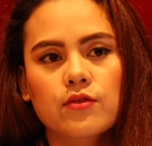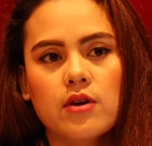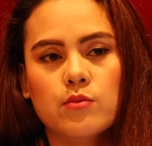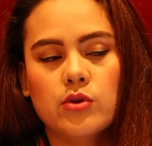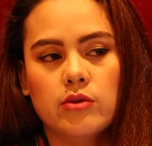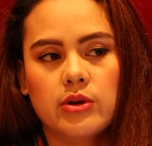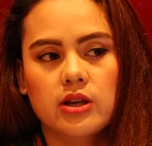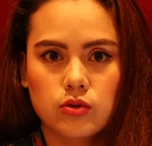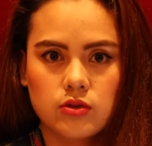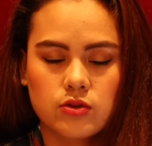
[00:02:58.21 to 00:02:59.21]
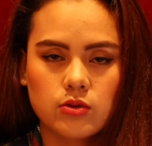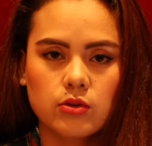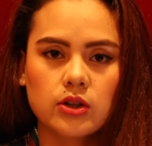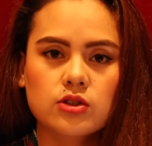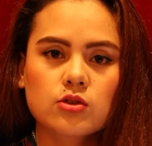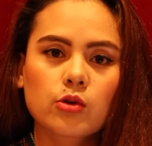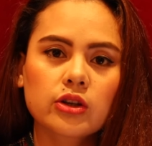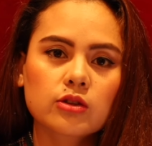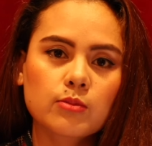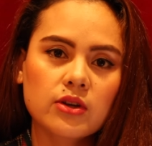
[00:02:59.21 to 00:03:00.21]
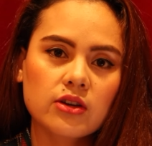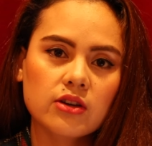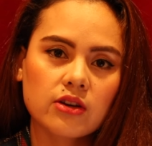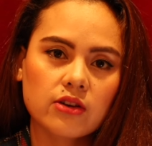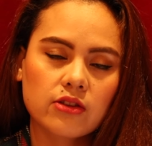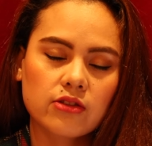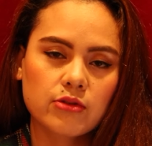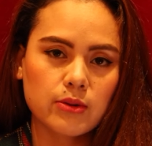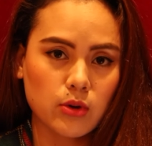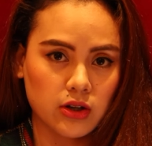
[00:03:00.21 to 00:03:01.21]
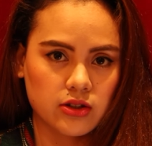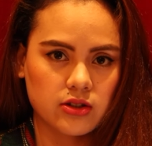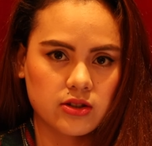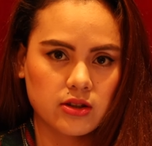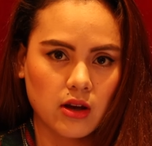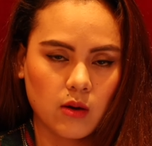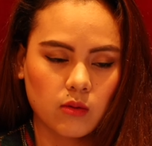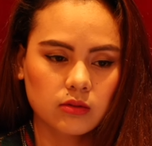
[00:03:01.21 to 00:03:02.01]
February, so it's going to be 3 months now.